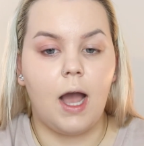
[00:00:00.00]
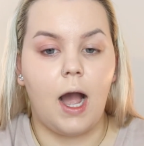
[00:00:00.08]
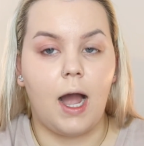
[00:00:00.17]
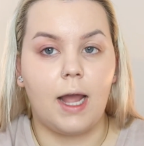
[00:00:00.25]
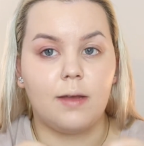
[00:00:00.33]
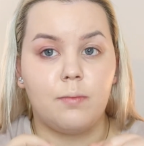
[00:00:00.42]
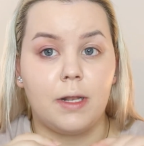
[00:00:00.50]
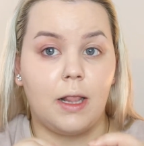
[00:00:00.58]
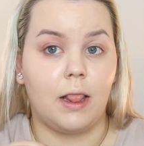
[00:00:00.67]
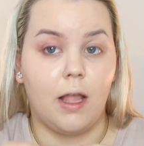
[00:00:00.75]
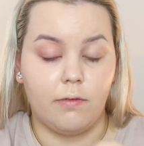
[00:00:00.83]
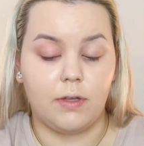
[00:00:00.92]
I've
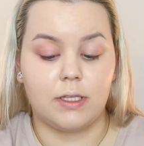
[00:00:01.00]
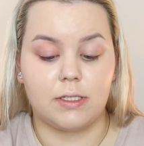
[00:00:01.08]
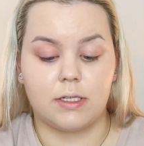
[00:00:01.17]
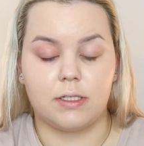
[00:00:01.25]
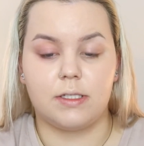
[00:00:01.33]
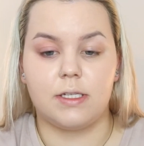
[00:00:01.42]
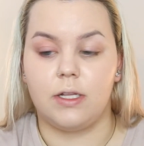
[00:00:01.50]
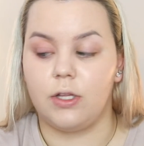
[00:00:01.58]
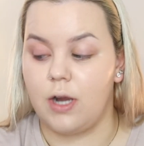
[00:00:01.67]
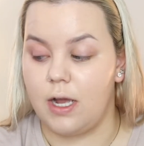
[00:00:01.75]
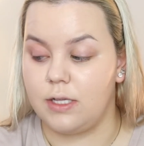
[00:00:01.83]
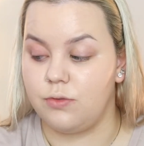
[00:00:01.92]
been loving this
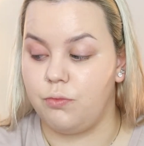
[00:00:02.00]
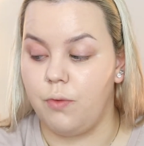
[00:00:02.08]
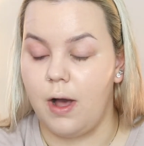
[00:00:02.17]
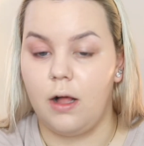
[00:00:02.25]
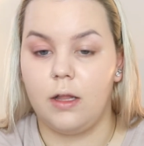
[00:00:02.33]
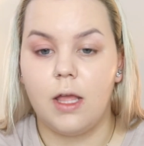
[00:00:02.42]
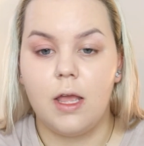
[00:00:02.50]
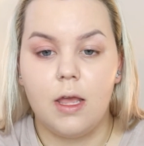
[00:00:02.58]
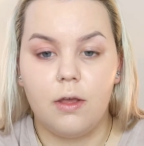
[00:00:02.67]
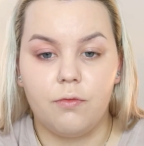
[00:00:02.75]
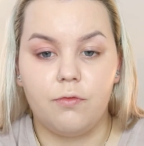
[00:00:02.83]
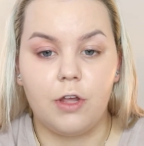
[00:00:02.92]
concealer as well.
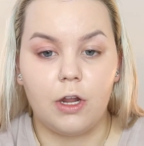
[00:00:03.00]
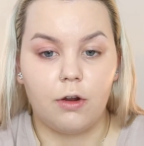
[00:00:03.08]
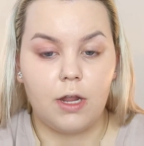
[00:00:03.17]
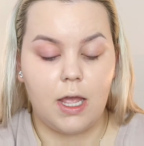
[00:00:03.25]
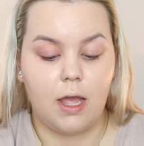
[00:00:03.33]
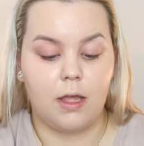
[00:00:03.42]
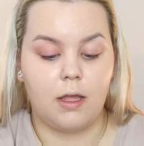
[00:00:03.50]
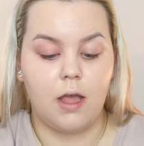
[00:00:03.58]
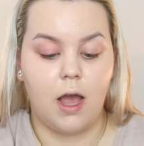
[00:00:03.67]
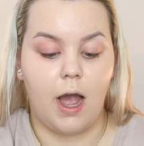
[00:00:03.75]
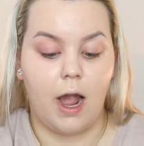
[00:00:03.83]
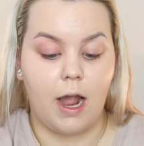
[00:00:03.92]
Very
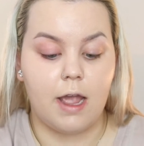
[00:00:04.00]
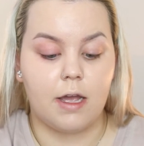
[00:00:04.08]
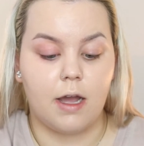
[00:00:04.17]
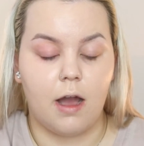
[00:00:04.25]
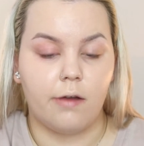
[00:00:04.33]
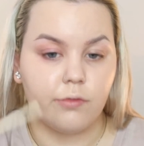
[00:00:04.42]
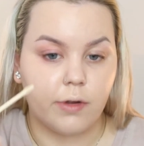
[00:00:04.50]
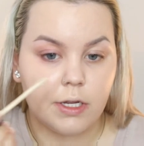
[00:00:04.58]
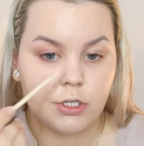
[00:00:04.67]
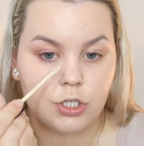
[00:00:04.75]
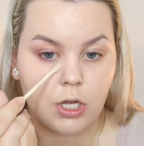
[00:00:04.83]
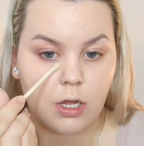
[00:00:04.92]
high
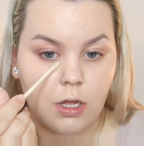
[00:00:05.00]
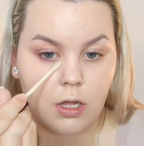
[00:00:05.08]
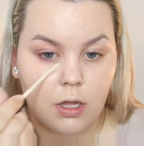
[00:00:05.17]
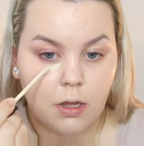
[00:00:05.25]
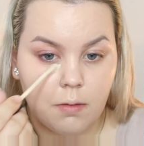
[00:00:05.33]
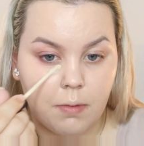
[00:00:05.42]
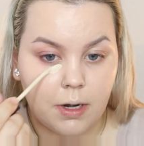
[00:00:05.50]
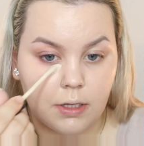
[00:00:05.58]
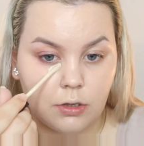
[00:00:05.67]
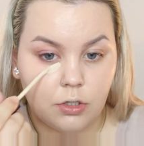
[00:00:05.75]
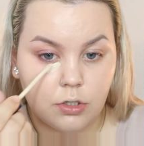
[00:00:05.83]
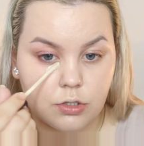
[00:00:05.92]
coverage, but it
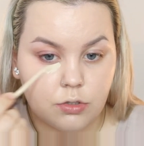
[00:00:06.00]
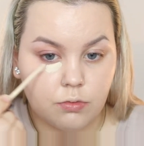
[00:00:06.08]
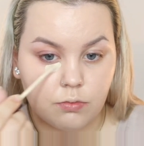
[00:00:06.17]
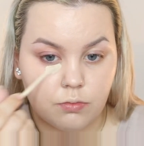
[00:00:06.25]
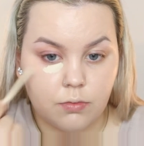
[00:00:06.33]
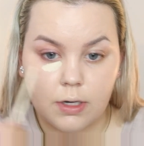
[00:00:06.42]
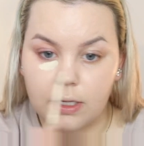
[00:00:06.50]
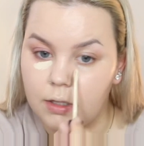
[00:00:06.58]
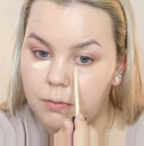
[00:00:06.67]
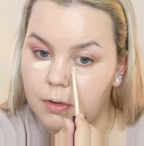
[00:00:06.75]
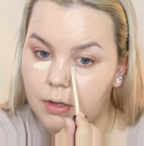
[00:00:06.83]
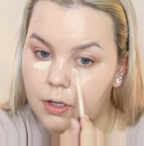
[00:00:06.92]
looks really,
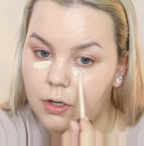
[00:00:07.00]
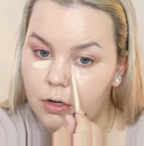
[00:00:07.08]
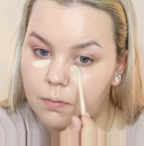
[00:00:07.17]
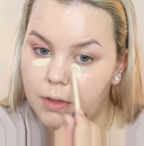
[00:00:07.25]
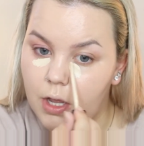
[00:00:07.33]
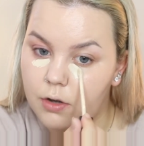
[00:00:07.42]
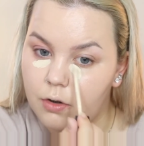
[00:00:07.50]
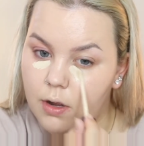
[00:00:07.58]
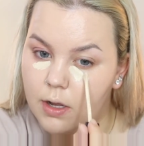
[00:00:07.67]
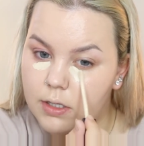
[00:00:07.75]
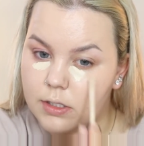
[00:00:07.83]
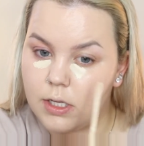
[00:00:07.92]
really good on the under
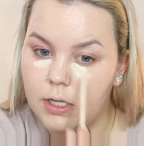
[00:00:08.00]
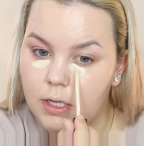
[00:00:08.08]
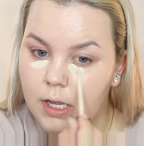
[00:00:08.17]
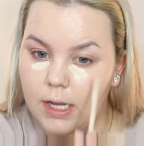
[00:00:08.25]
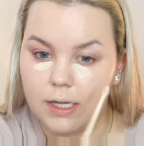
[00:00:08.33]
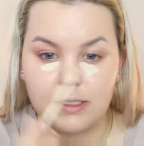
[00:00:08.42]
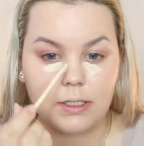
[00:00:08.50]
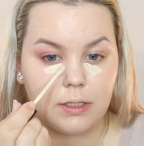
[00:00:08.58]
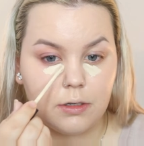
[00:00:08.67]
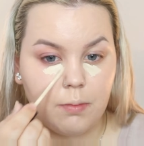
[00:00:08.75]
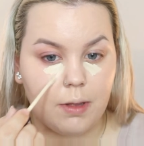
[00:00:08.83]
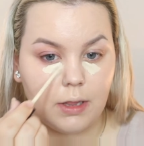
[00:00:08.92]
eyes. It is a
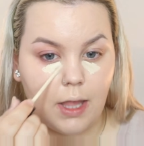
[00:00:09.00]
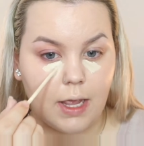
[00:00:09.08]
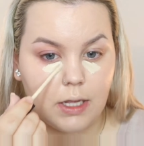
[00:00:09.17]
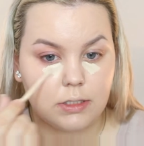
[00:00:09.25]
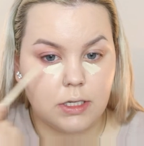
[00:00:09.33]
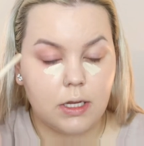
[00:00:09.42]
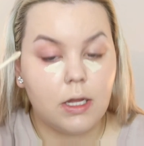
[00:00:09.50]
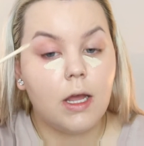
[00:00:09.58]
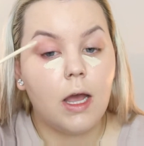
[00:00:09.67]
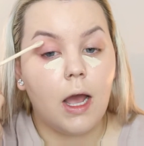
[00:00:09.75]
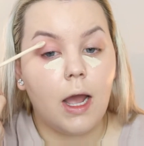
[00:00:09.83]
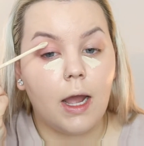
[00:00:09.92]
little bit light.
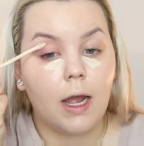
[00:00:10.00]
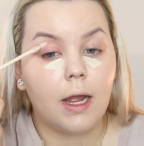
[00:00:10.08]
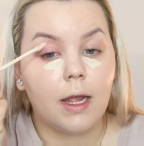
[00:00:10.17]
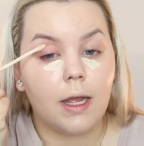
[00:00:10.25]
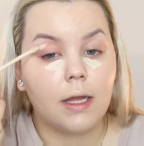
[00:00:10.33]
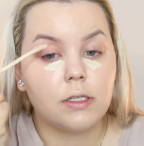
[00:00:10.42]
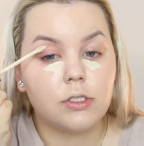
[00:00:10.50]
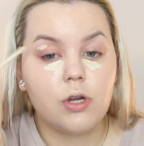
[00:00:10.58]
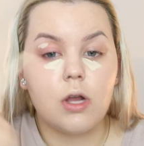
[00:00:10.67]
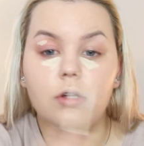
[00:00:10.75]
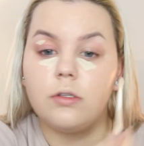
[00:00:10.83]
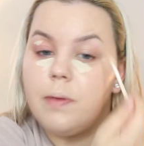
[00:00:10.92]
I
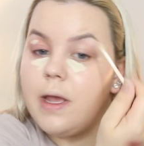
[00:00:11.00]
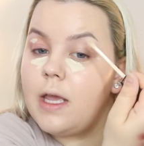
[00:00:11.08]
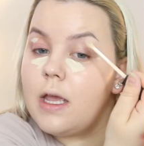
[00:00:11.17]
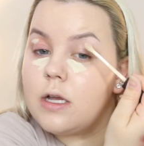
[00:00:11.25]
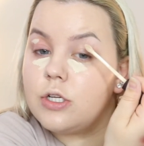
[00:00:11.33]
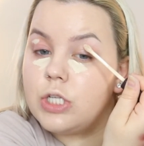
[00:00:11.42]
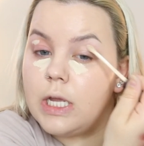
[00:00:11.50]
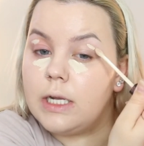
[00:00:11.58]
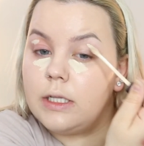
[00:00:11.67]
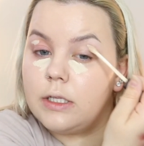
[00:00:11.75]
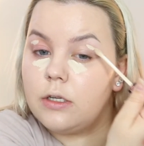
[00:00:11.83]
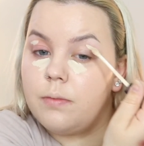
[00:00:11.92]
struggled picking a shade
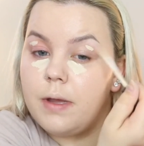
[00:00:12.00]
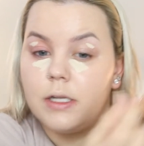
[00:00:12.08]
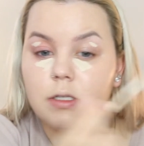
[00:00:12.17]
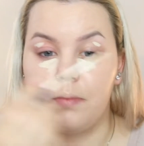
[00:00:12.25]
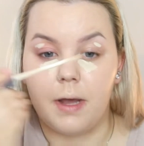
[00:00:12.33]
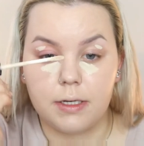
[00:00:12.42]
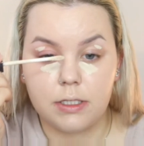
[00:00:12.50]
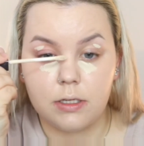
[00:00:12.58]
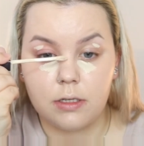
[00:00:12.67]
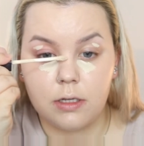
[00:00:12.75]
a little bit, but